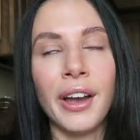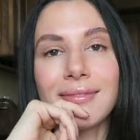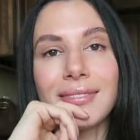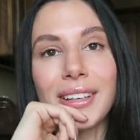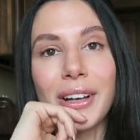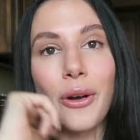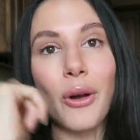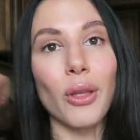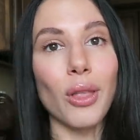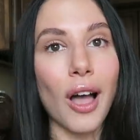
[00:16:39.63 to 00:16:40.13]
You
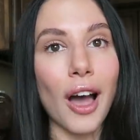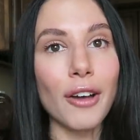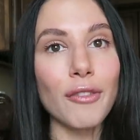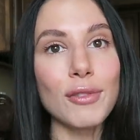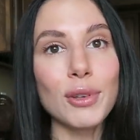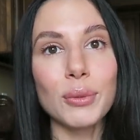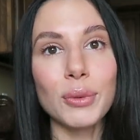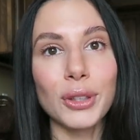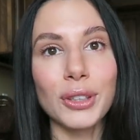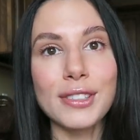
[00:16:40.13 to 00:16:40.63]
know, a lot of
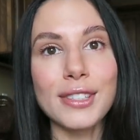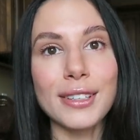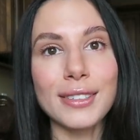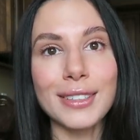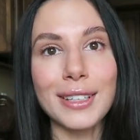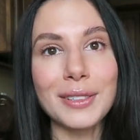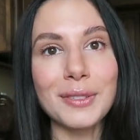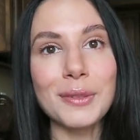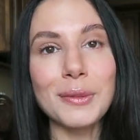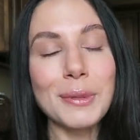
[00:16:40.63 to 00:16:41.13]
the really
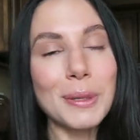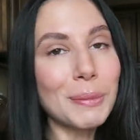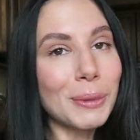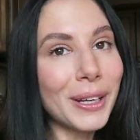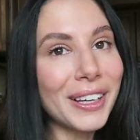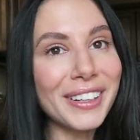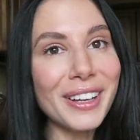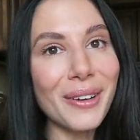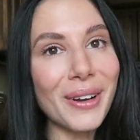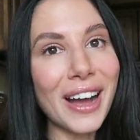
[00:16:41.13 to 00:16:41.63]
successful people
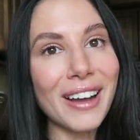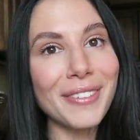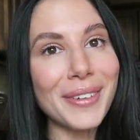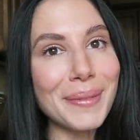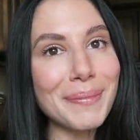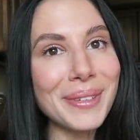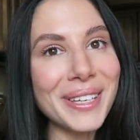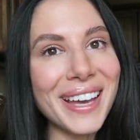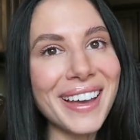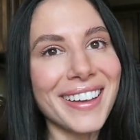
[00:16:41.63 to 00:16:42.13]
I know have
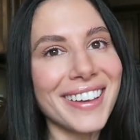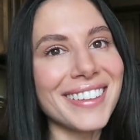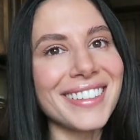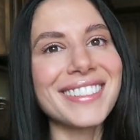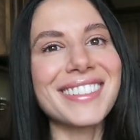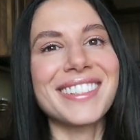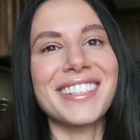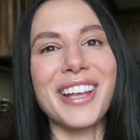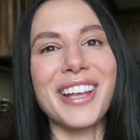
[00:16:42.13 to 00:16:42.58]
MBAs.